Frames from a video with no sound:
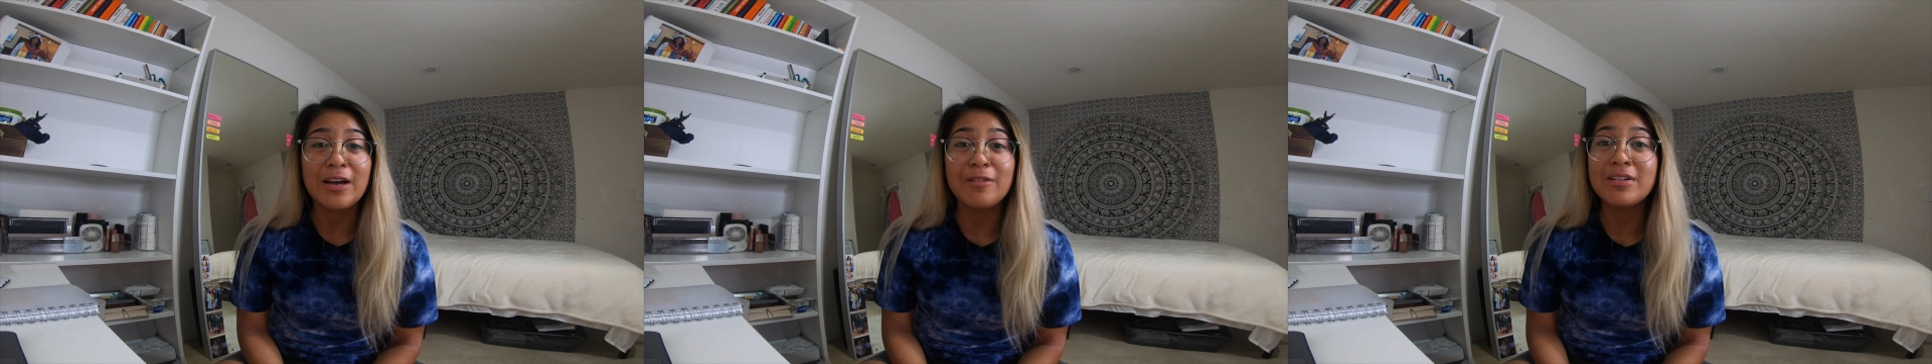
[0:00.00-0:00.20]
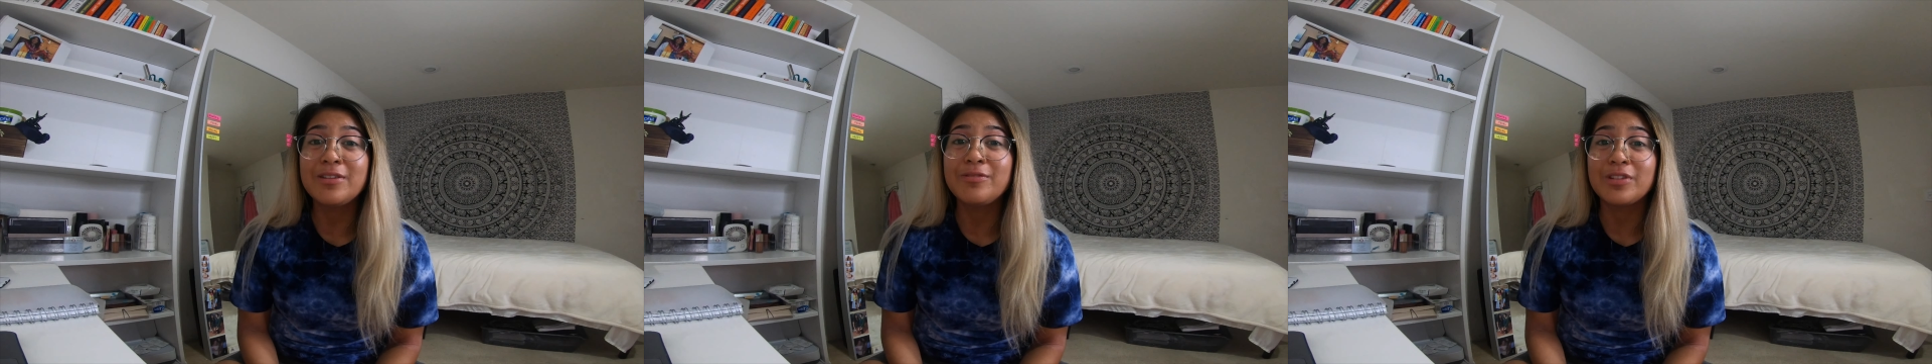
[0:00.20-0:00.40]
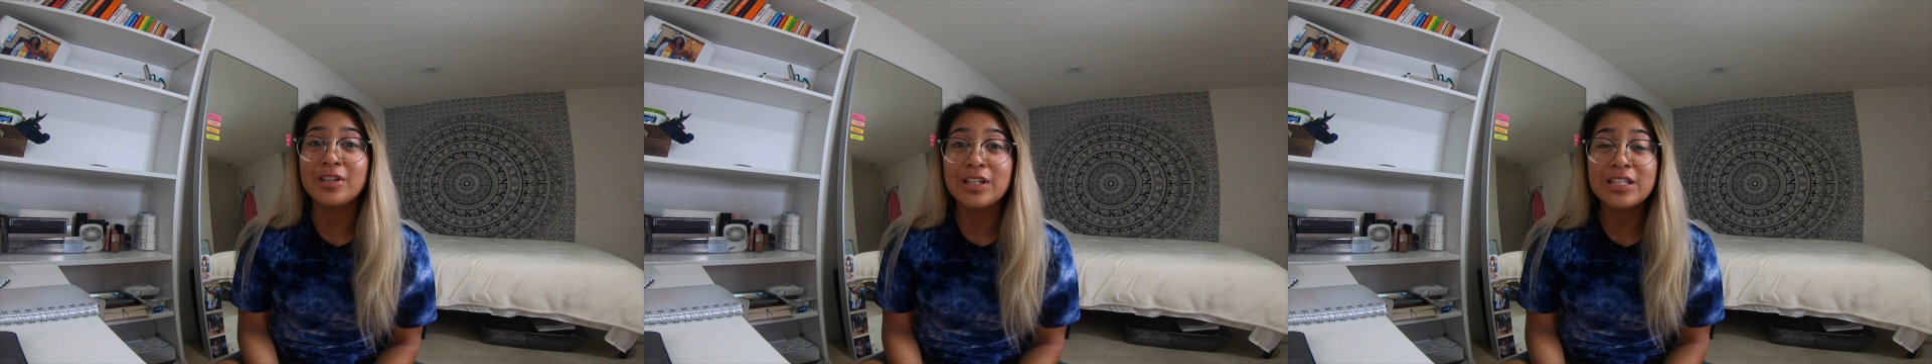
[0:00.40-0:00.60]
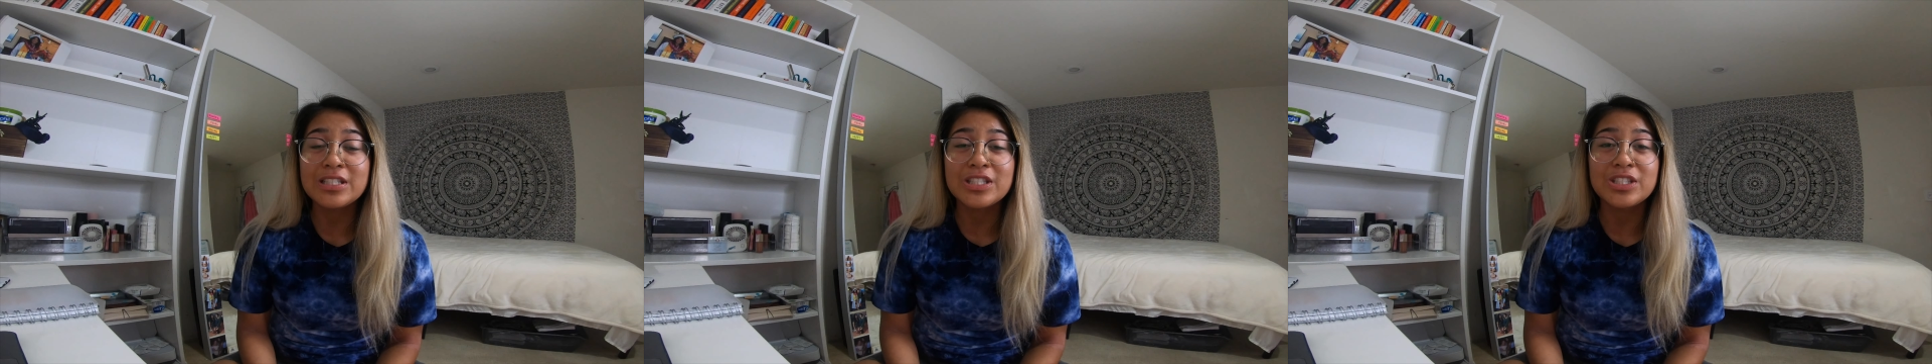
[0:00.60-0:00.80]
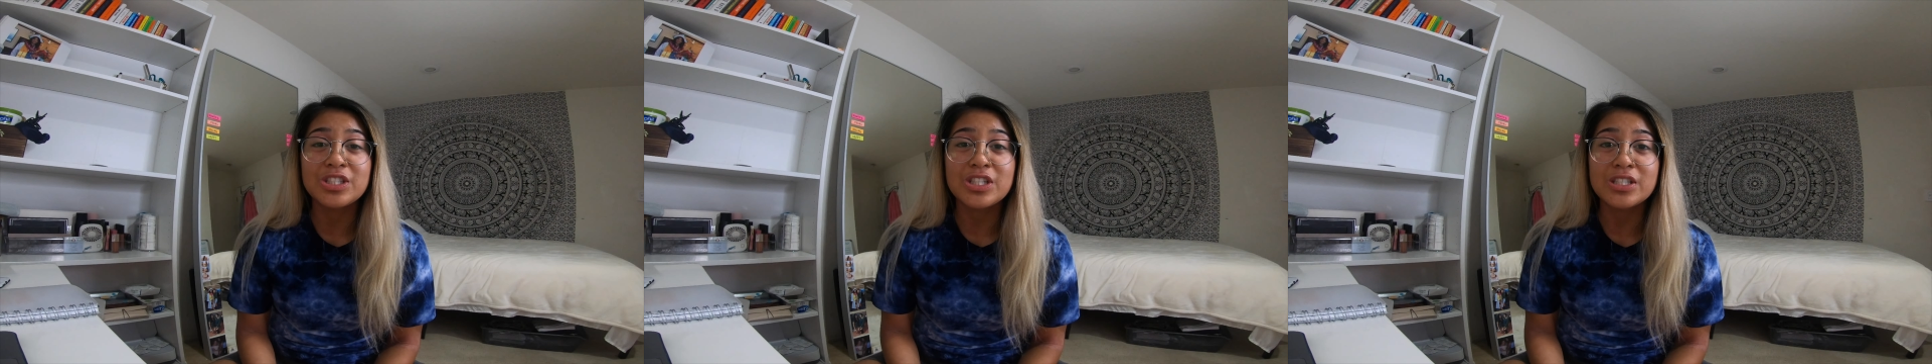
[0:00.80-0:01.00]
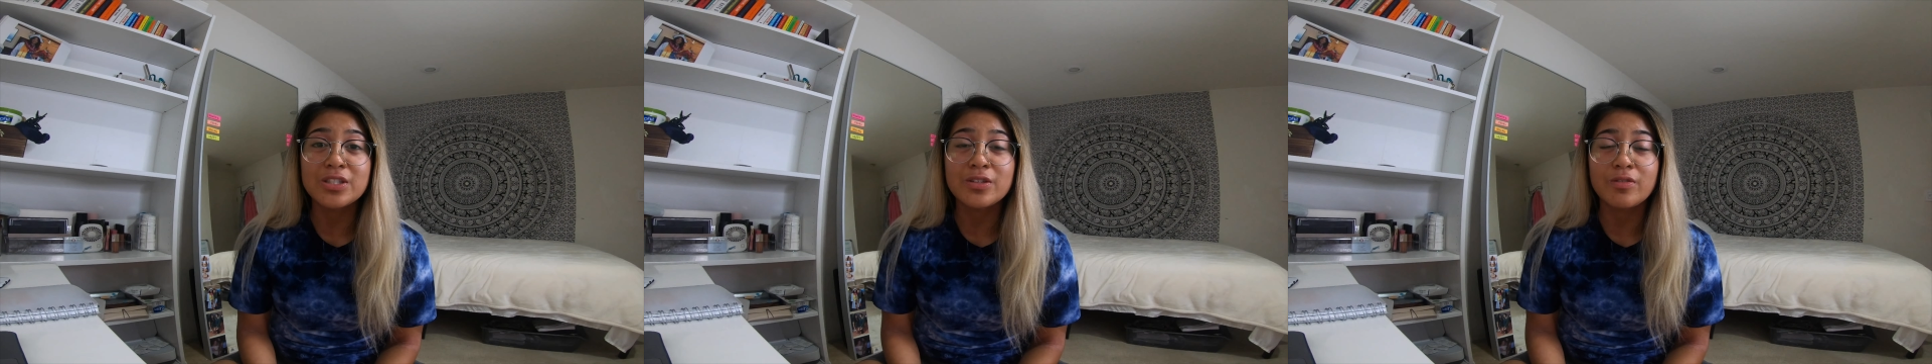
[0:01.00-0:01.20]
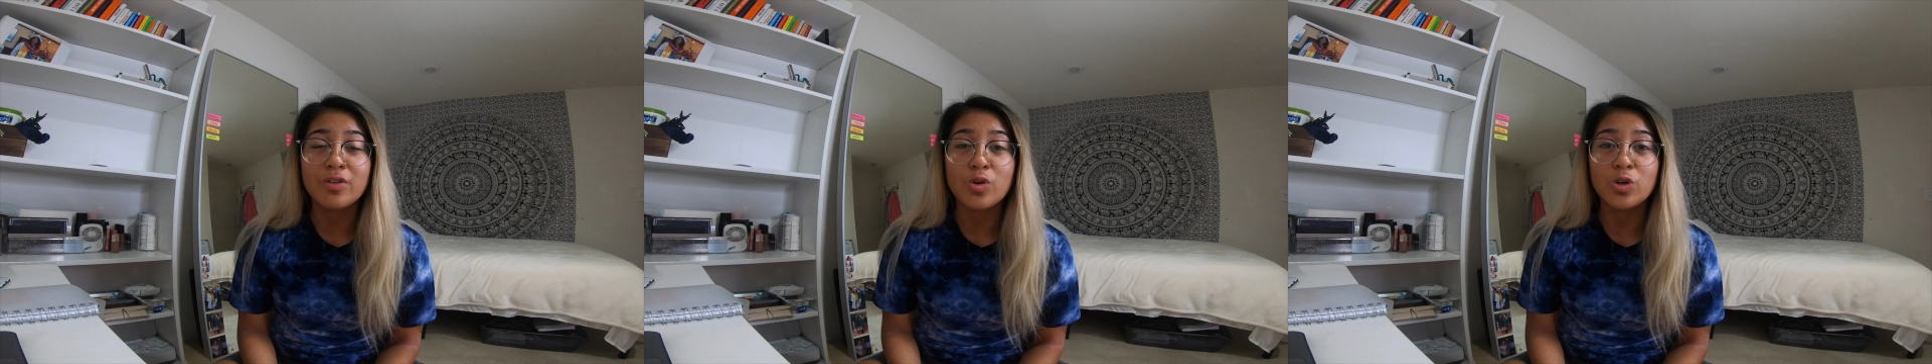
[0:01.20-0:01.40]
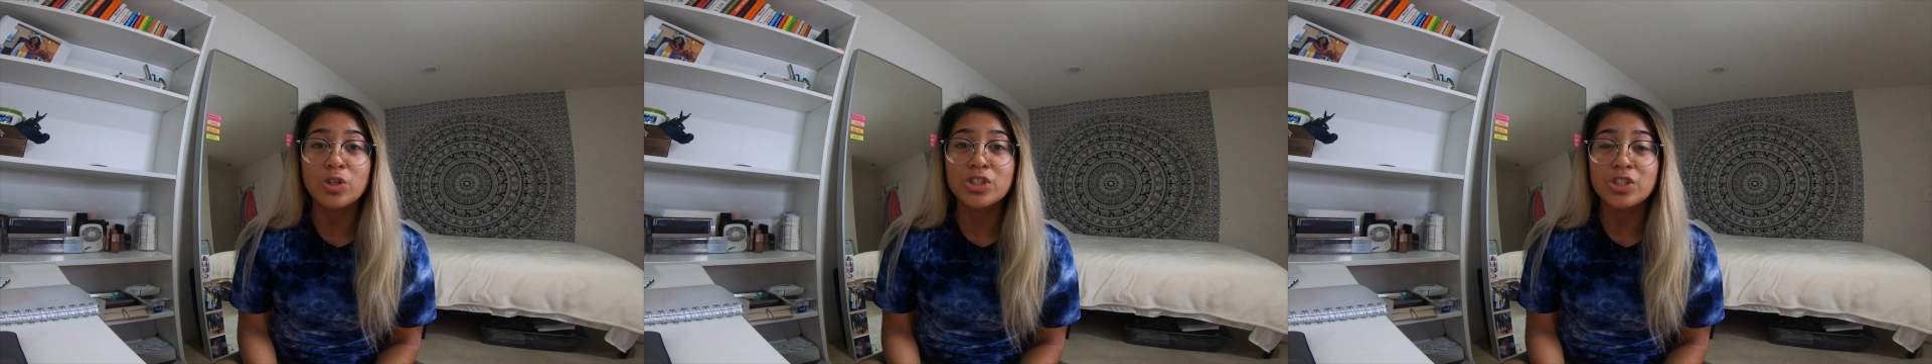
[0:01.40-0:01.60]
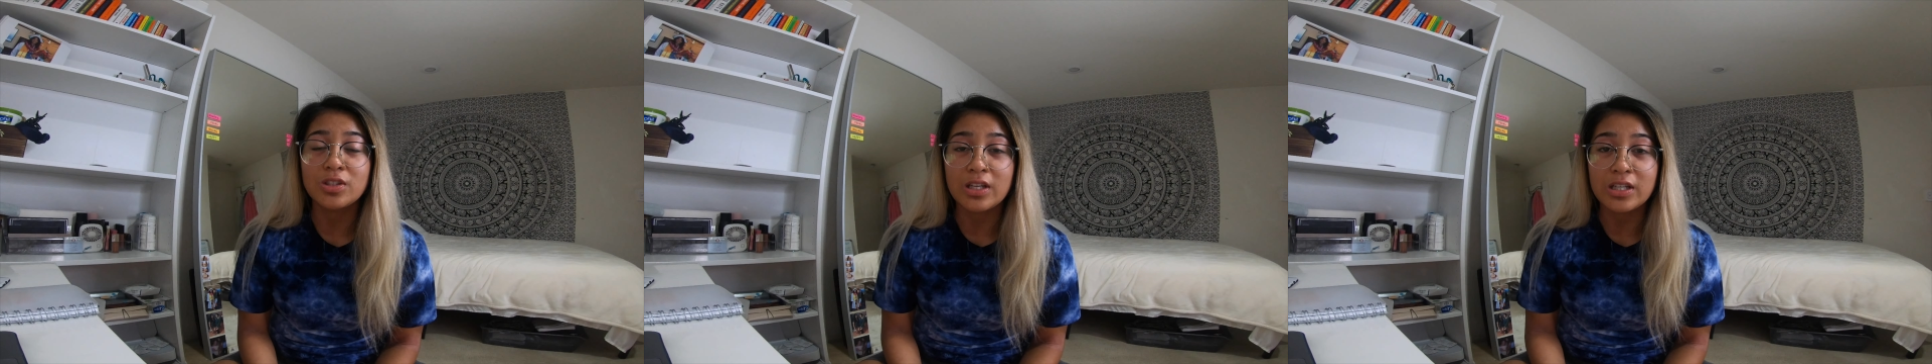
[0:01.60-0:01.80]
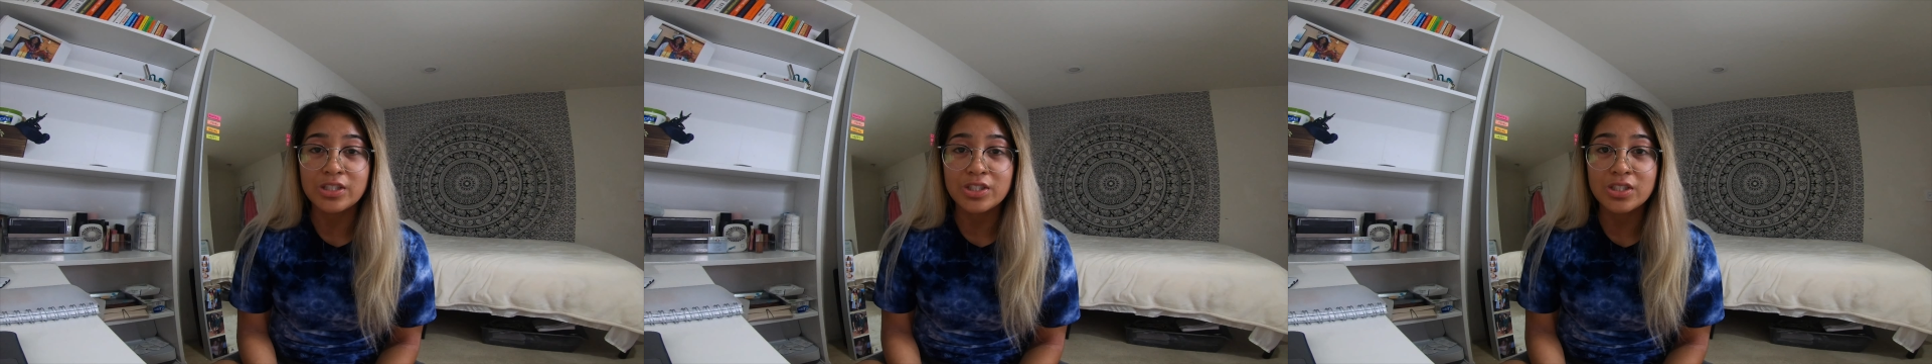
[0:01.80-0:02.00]
would really suggest to record your
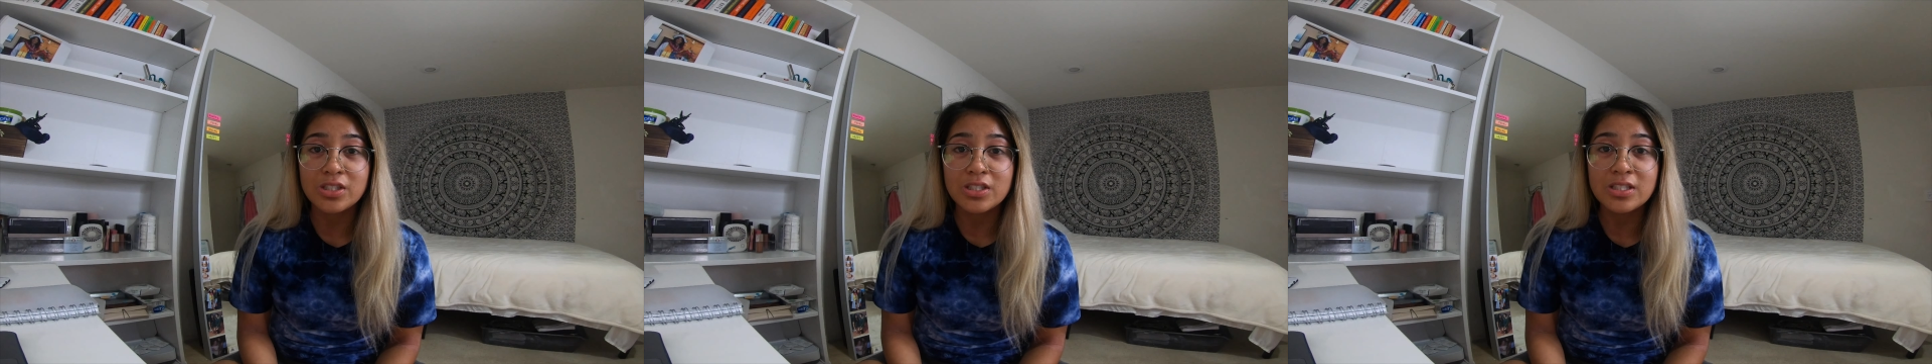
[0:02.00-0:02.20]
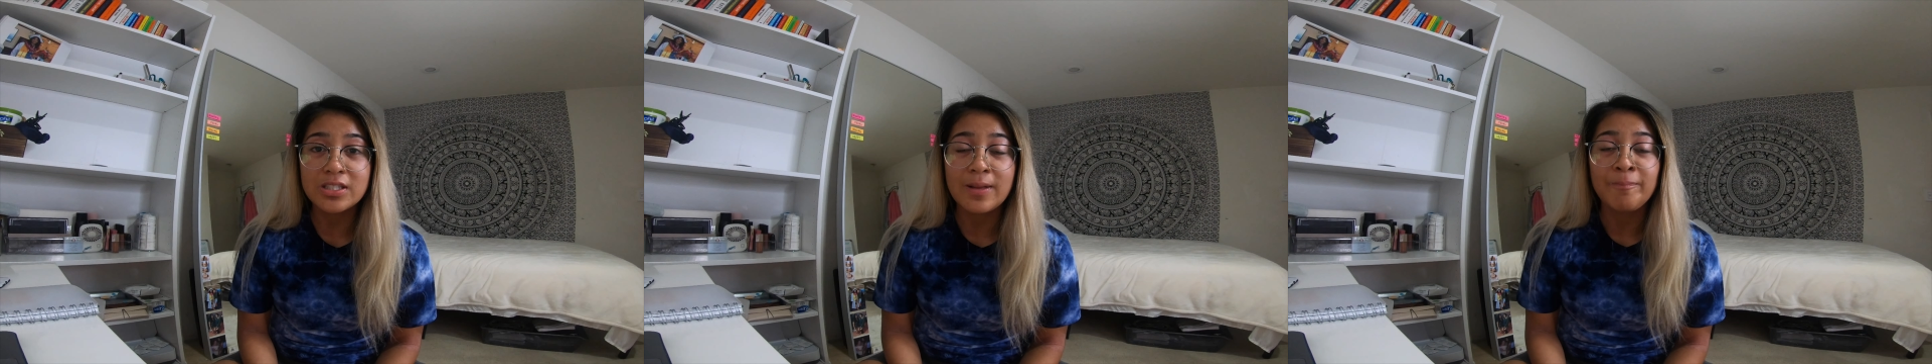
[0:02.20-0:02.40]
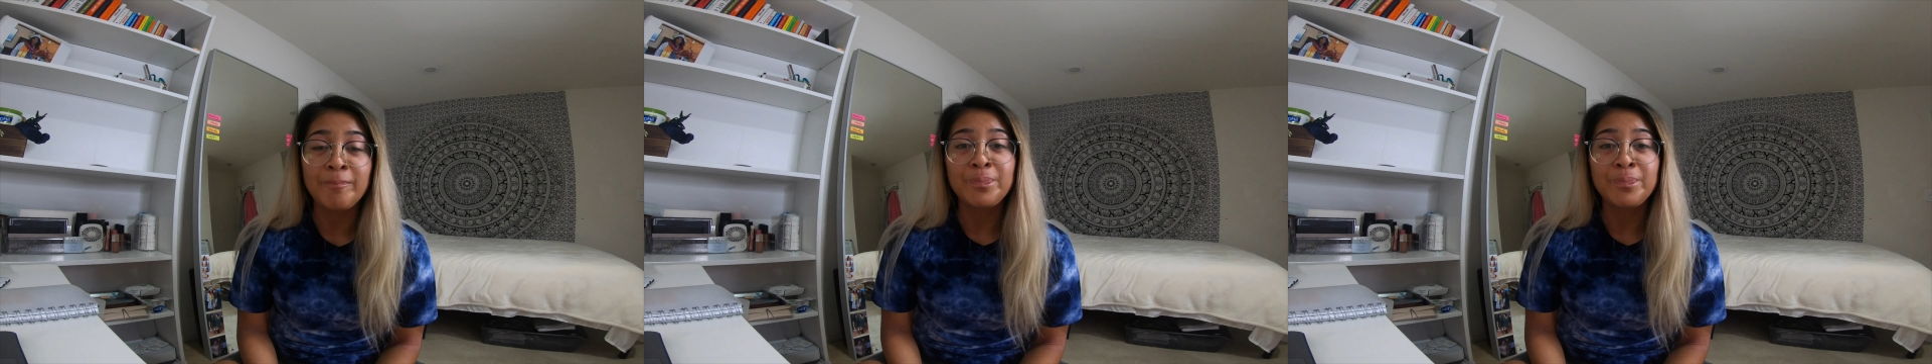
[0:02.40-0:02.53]
lectures.